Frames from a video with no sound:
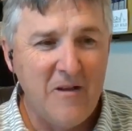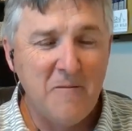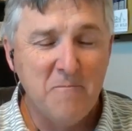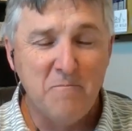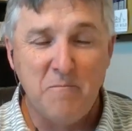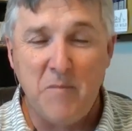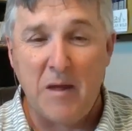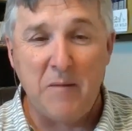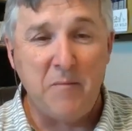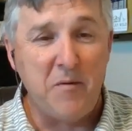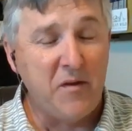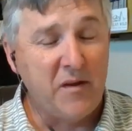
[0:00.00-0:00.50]

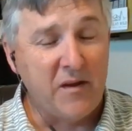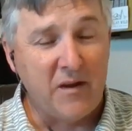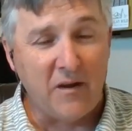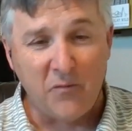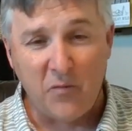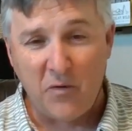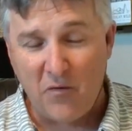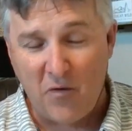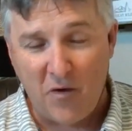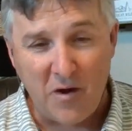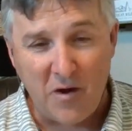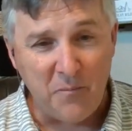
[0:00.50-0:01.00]
Maybe because
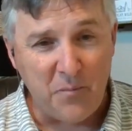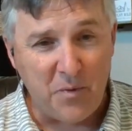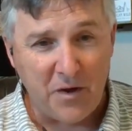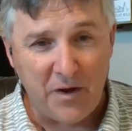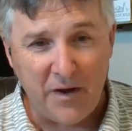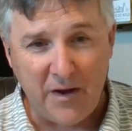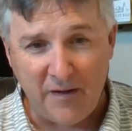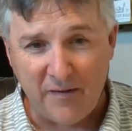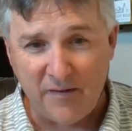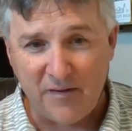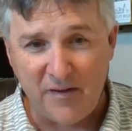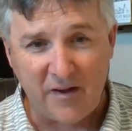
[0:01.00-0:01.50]
we've already put
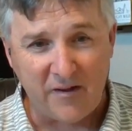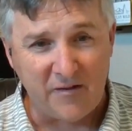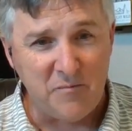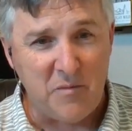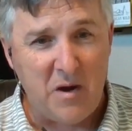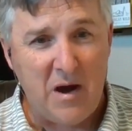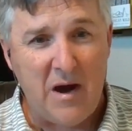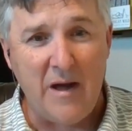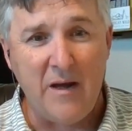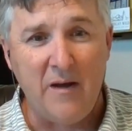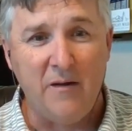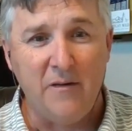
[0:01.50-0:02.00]
in 6
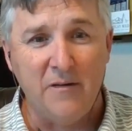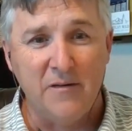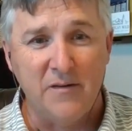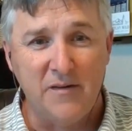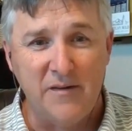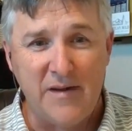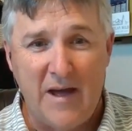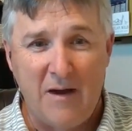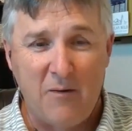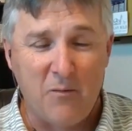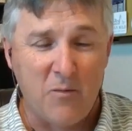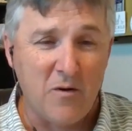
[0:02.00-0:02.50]
miles and
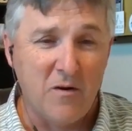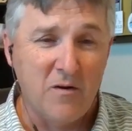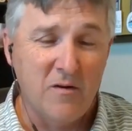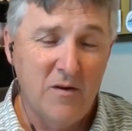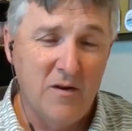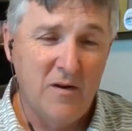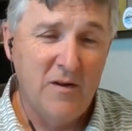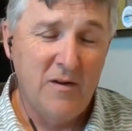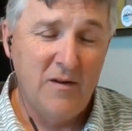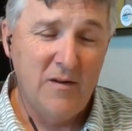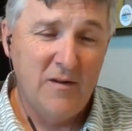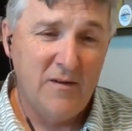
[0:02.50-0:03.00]
now
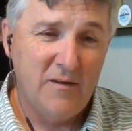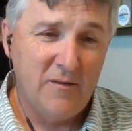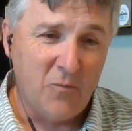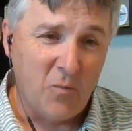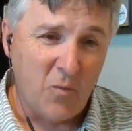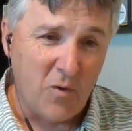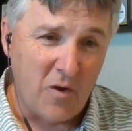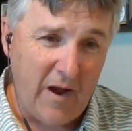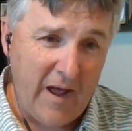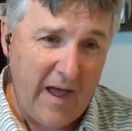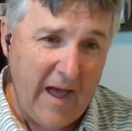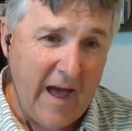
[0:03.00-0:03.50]

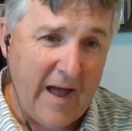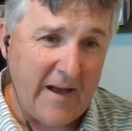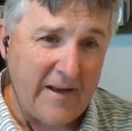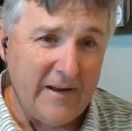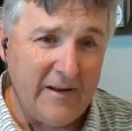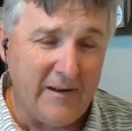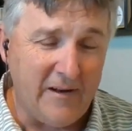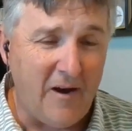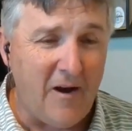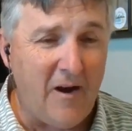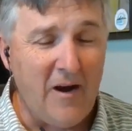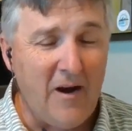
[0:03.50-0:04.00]
we're adding
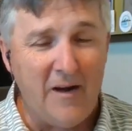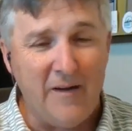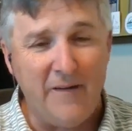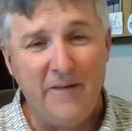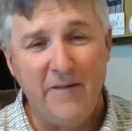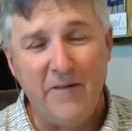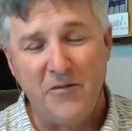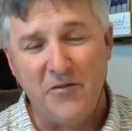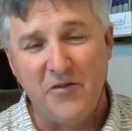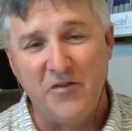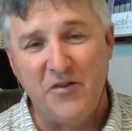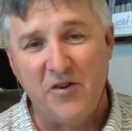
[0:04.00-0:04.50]
on
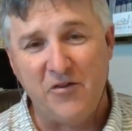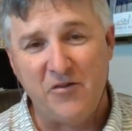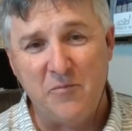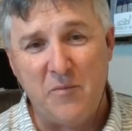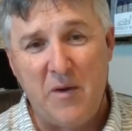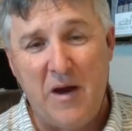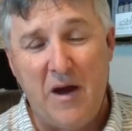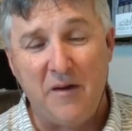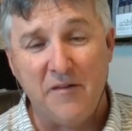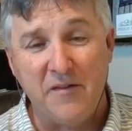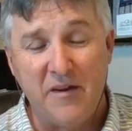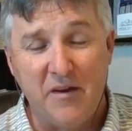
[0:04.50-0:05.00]
those additional
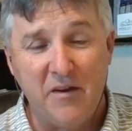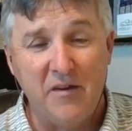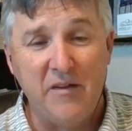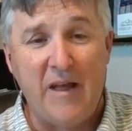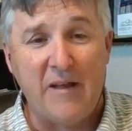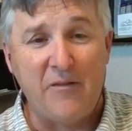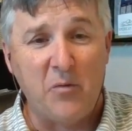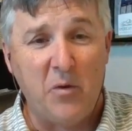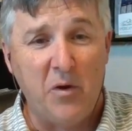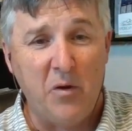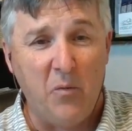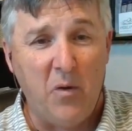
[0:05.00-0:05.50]
miles, and
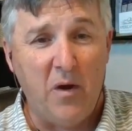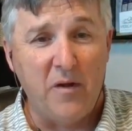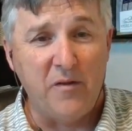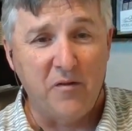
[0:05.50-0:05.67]
that's what it was.